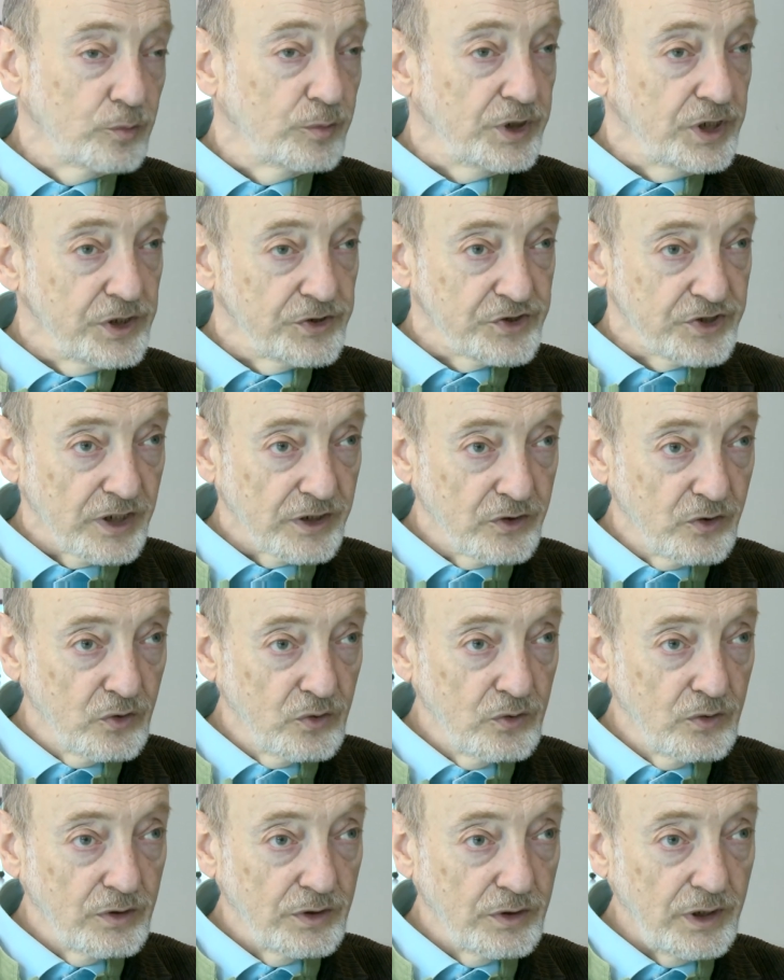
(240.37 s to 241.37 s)
minutes
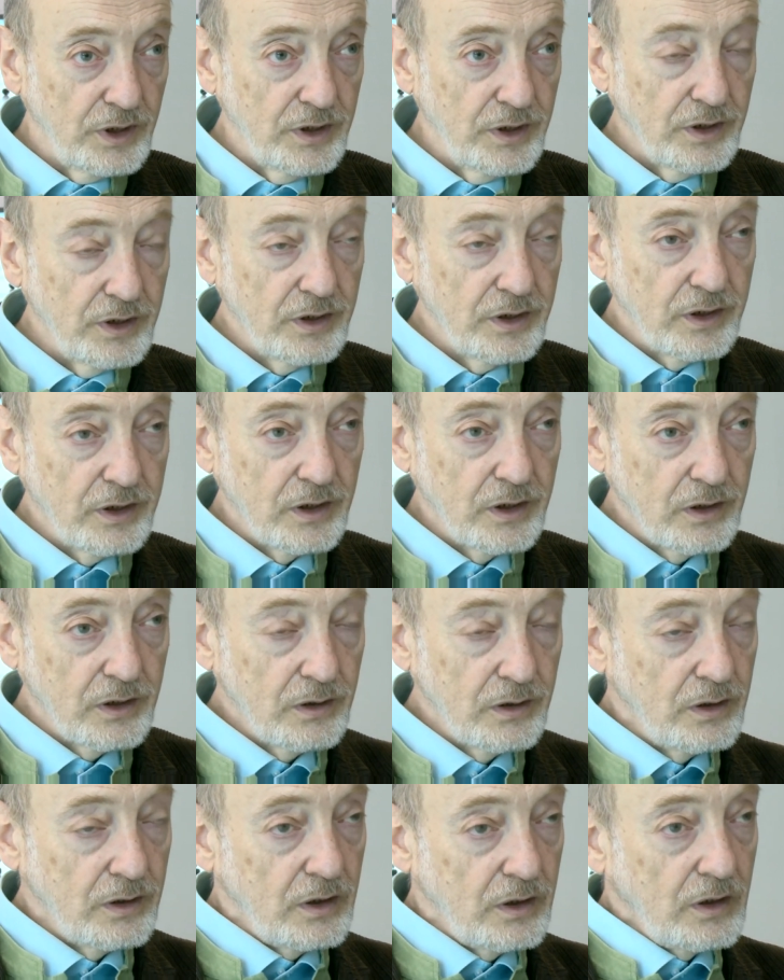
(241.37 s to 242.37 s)
ago in the
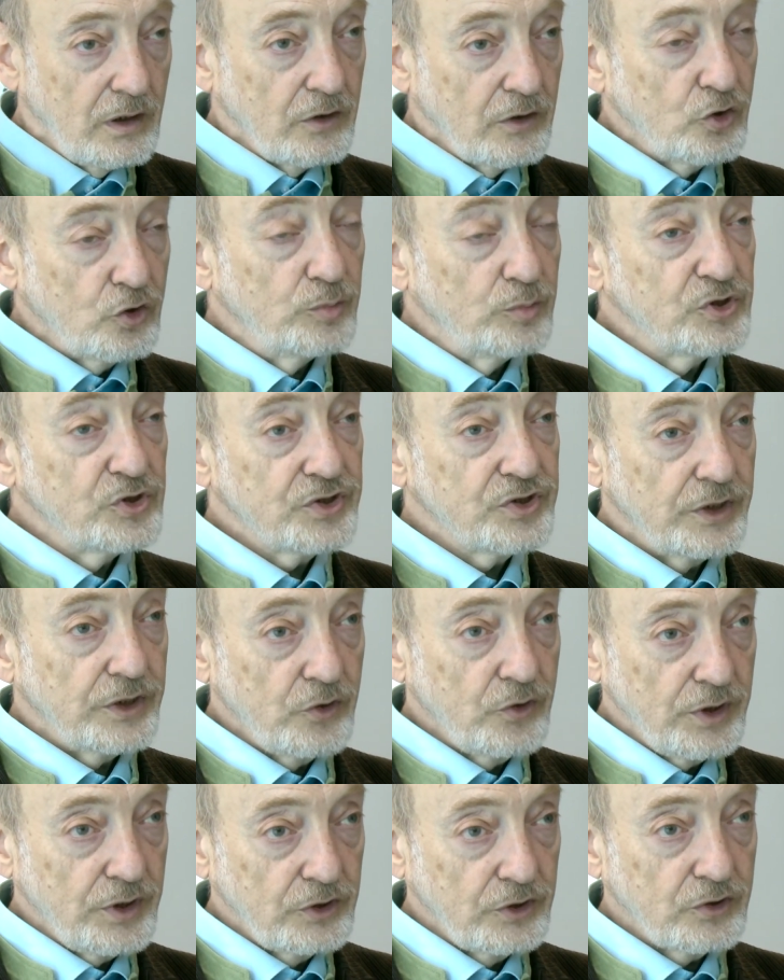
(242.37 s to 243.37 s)
Commons
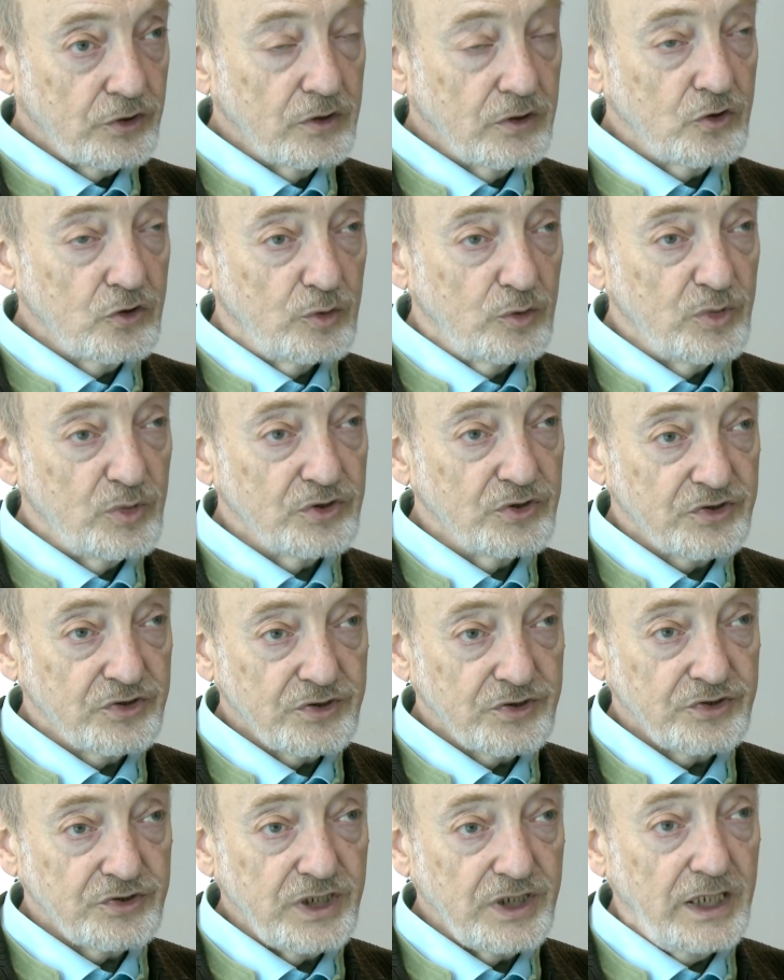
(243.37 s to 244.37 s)
Education Commons
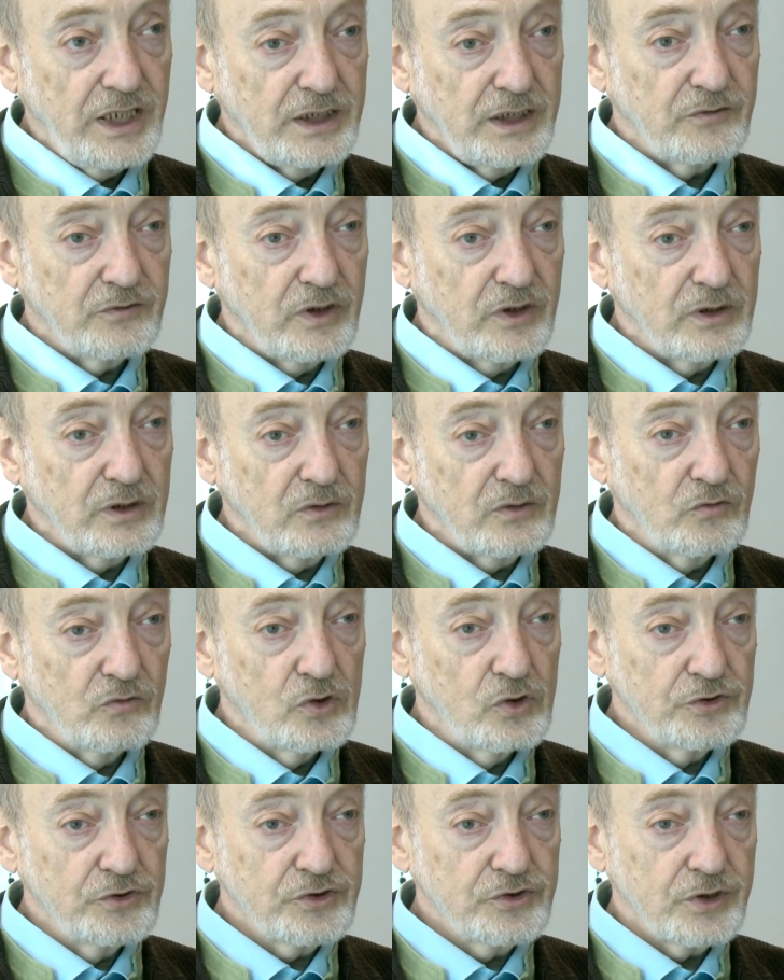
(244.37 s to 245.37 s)
side event,
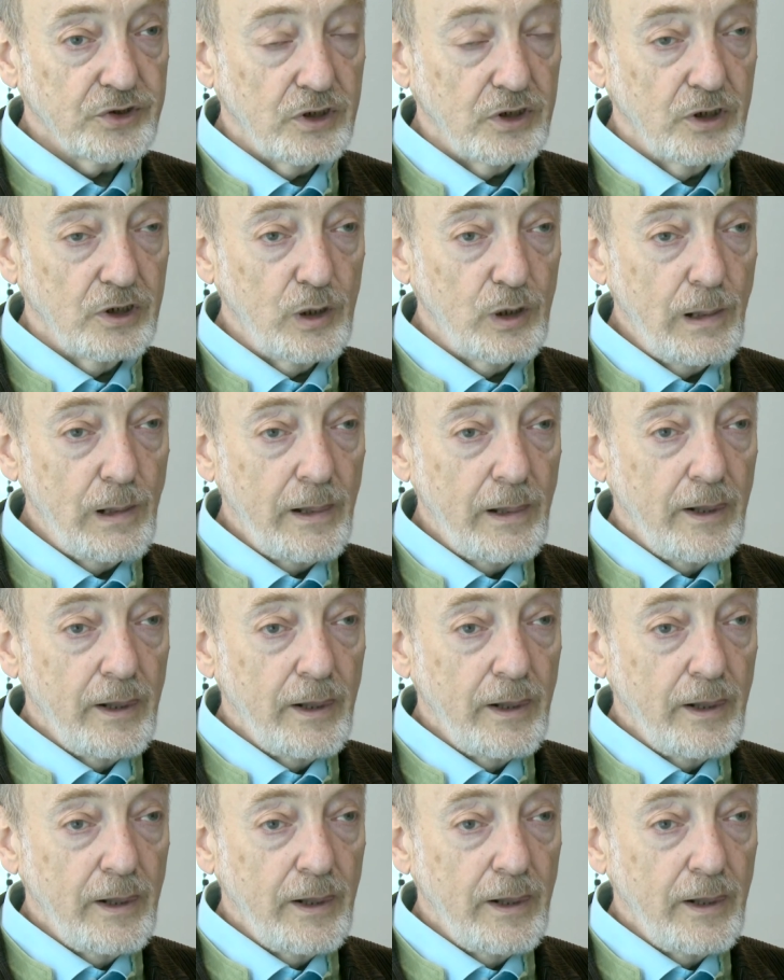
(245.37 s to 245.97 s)
was uh,